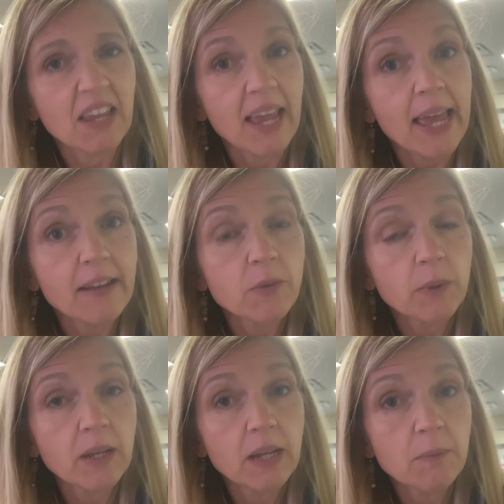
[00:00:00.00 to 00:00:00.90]
end when
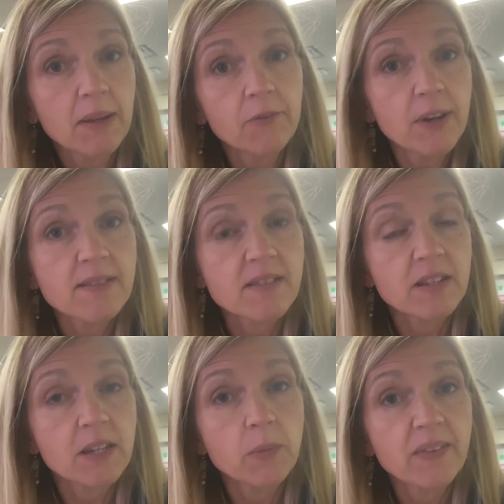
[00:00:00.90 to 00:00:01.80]
he had made friends and
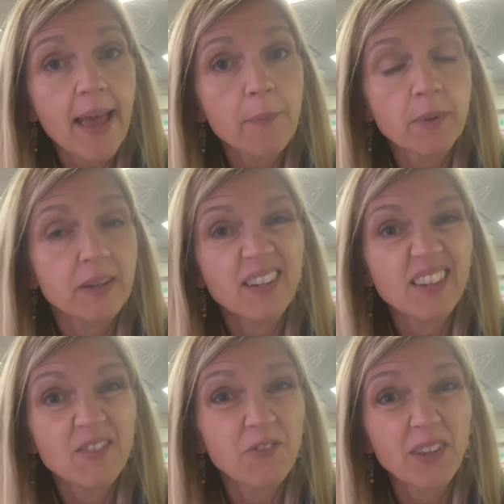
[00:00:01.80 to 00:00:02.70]
he was happy and he
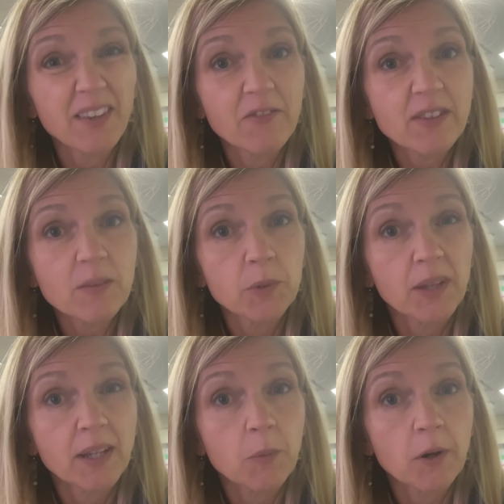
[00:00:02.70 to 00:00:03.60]
didn't feel invisible
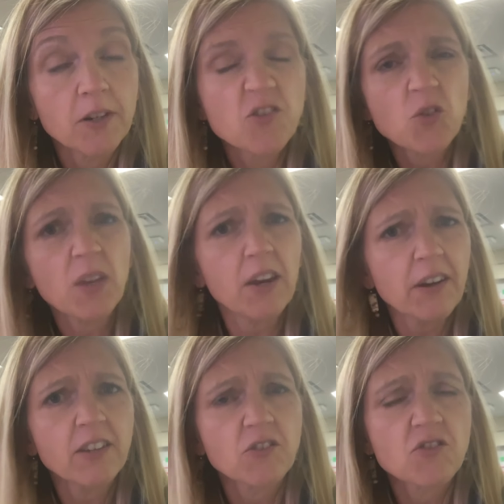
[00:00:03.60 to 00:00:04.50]
anymore. So
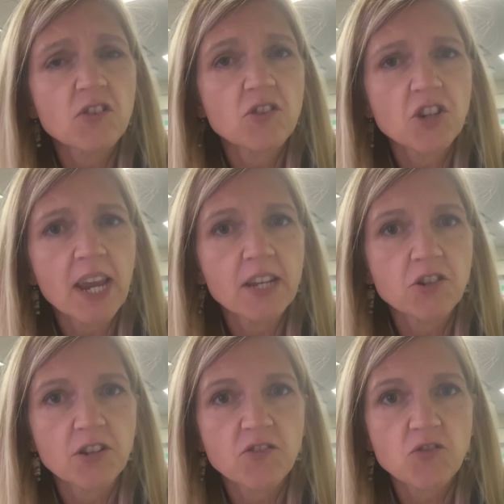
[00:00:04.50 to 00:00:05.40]
characters change
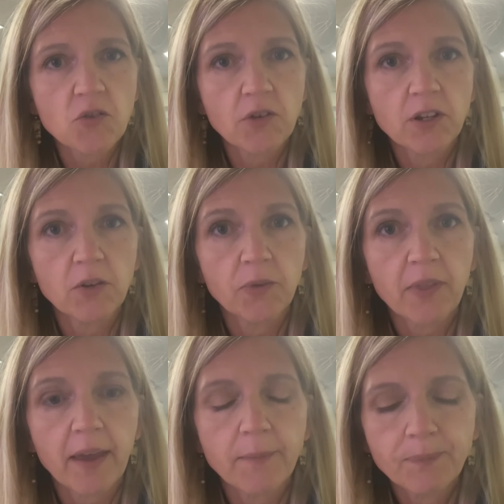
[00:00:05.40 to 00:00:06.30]
in a story, don't
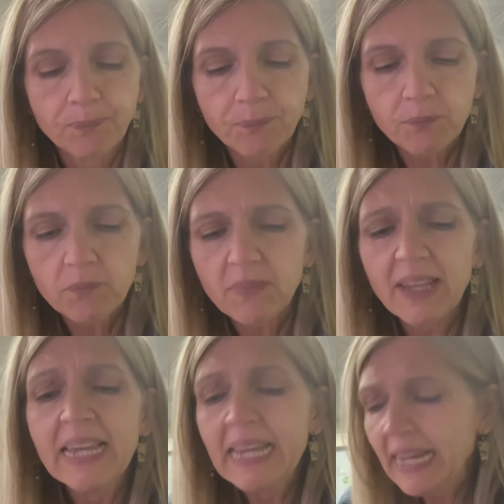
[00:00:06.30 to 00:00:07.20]
they?
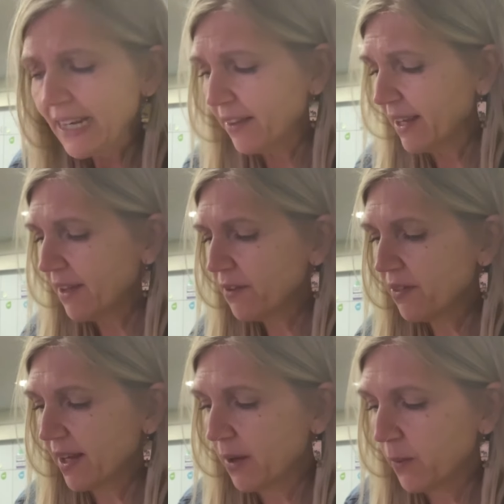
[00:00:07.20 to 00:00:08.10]
Now the other
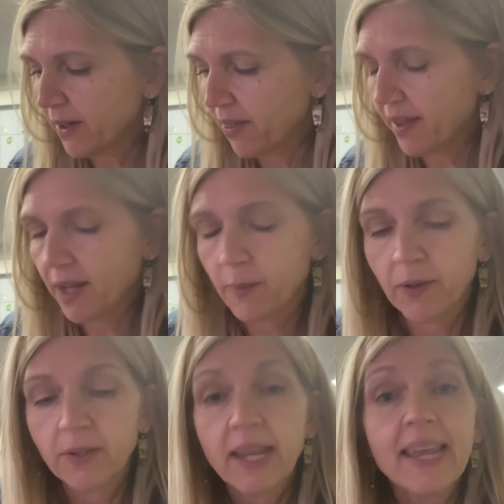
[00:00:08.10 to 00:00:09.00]
thing I want to think
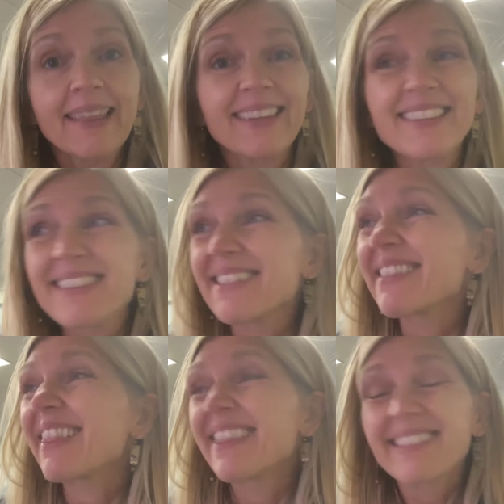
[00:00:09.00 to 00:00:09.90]
about then is
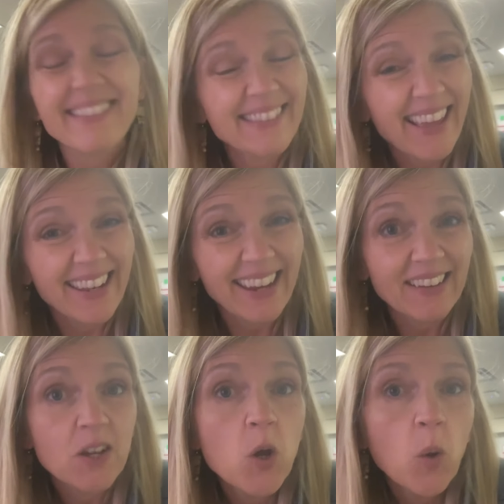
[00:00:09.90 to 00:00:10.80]
the setting.
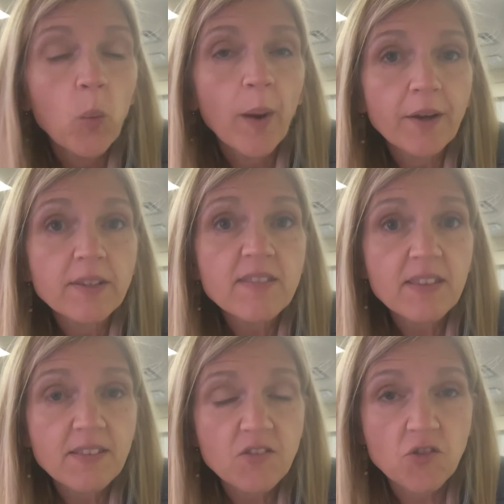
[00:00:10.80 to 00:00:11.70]
Where does
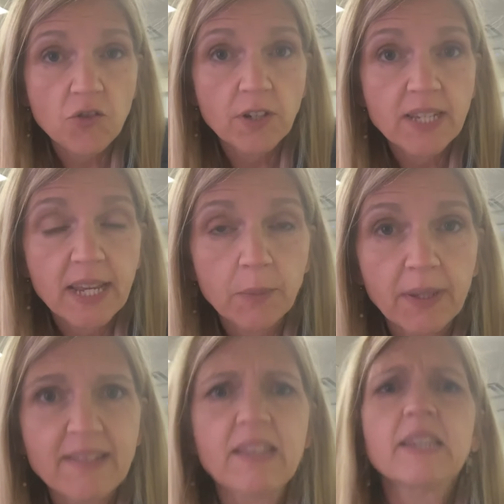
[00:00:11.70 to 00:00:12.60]
this story take
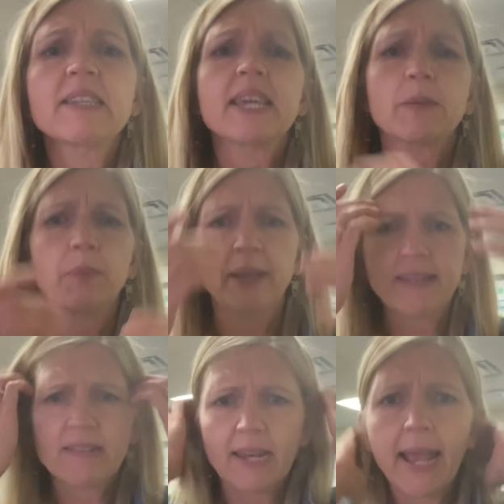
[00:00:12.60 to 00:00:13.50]
place? Did
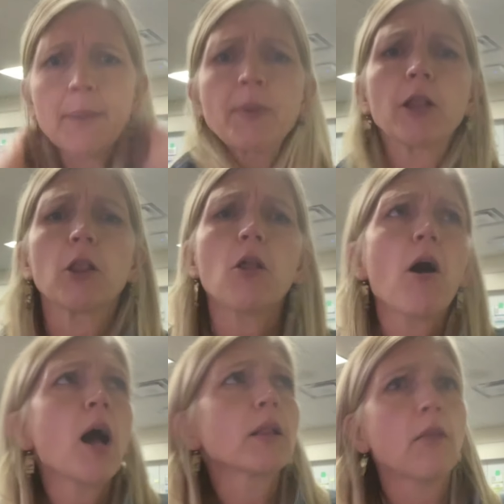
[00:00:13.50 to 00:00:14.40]
it happen
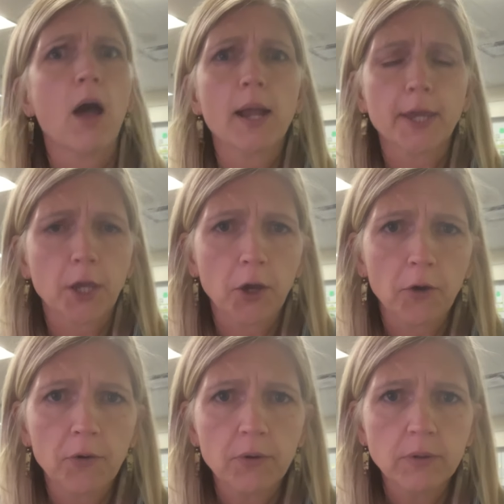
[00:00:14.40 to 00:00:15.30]
long, long
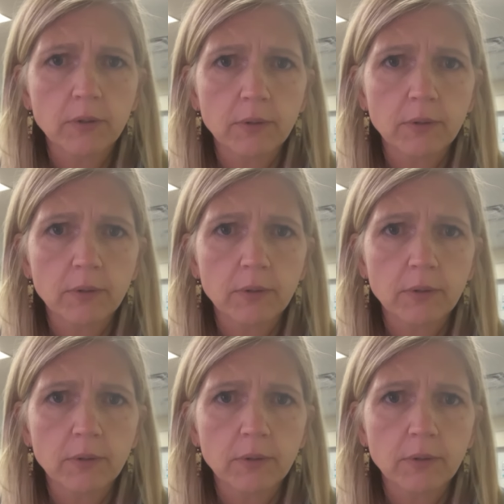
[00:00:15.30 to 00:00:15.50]
ago?